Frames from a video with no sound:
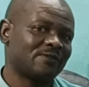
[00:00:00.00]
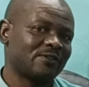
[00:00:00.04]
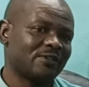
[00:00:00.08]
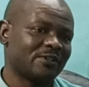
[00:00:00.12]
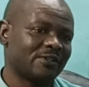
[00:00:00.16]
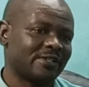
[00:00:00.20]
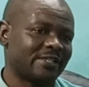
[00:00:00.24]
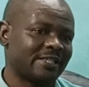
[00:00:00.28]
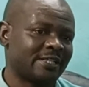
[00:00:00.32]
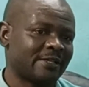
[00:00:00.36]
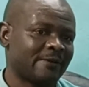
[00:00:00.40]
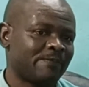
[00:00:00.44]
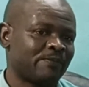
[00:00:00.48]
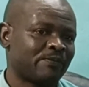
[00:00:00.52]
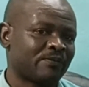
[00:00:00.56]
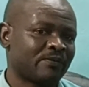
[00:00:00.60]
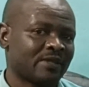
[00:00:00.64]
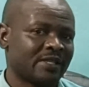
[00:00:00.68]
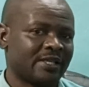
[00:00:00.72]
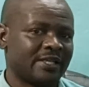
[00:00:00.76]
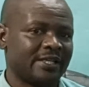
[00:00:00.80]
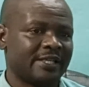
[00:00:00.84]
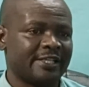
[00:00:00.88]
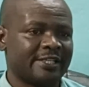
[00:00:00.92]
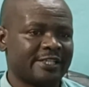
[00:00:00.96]
God.
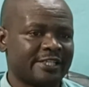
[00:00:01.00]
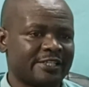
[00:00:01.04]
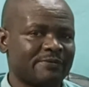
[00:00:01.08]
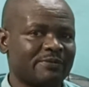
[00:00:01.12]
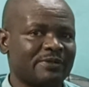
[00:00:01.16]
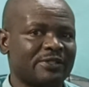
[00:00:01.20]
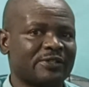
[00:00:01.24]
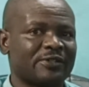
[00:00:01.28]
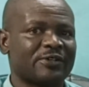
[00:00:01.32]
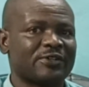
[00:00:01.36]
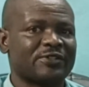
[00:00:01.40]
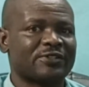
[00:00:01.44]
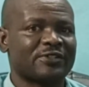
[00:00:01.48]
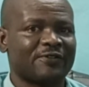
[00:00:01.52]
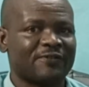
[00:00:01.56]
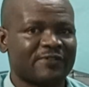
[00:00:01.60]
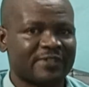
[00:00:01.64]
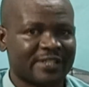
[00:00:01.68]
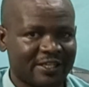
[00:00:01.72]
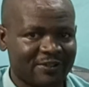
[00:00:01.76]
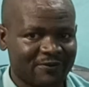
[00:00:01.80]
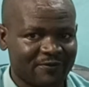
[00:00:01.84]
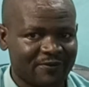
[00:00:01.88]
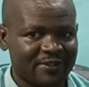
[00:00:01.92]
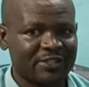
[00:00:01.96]
It is because of
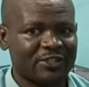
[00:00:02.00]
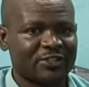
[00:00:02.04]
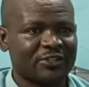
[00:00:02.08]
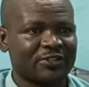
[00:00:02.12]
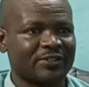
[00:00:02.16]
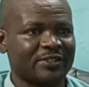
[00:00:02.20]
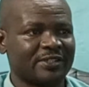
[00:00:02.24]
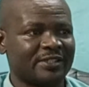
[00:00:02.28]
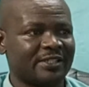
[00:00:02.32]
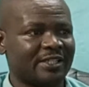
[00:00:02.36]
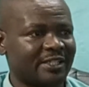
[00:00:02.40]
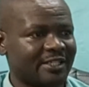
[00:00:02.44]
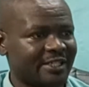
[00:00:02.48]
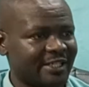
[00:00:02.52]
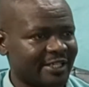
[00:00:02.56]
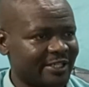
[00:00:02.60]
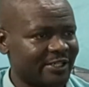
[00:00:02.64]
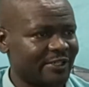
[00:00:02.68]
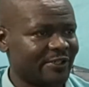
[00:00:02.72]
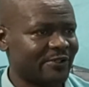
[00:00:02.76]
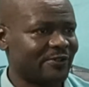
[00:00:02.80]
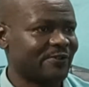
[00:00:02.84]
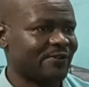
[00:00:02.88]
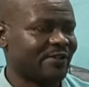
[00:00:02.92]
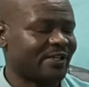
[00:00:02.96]
salvation that I
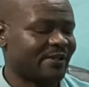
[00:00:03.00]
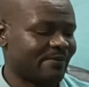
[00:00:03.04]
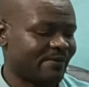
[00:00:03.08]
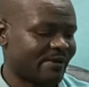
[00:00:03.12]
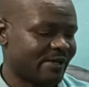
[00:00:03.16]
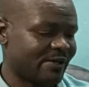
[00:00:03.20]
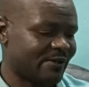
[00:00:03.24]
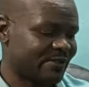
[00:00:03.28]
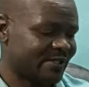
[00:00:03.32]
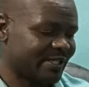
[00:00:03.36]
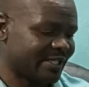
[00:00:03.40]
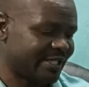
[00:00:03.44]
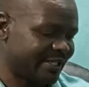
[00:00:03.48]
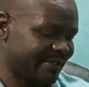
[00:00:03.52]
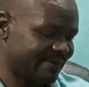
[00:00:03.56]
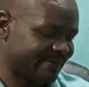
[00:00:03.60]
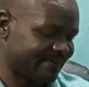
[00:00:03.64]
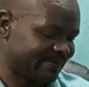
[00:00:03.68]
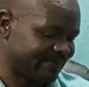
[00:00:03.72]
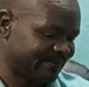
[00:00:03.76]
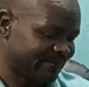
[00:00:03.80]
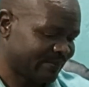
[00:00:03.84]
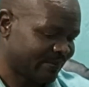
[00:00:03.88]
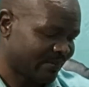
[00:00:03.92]
knew about him.